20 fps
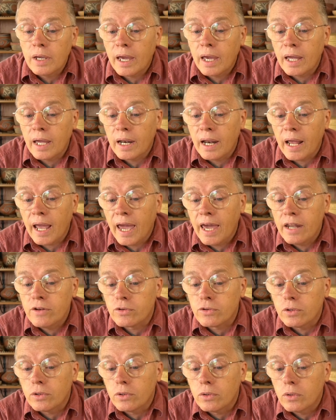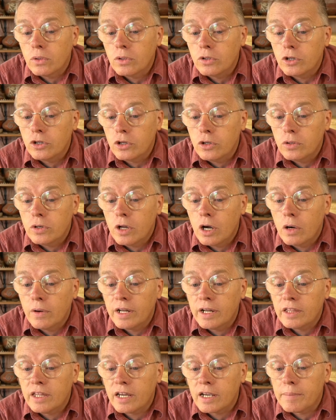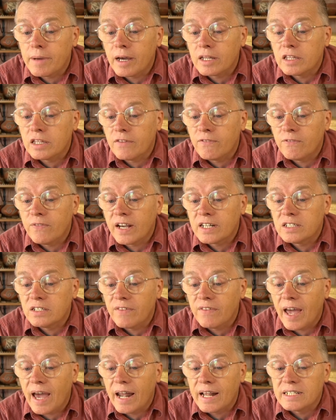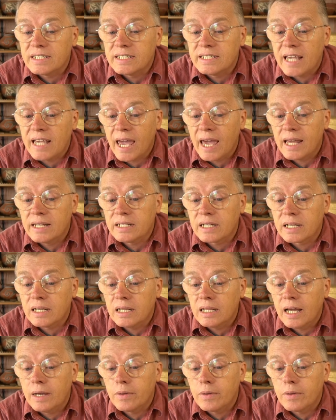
And Andrew, do you know anything about the effects of adding sand to clay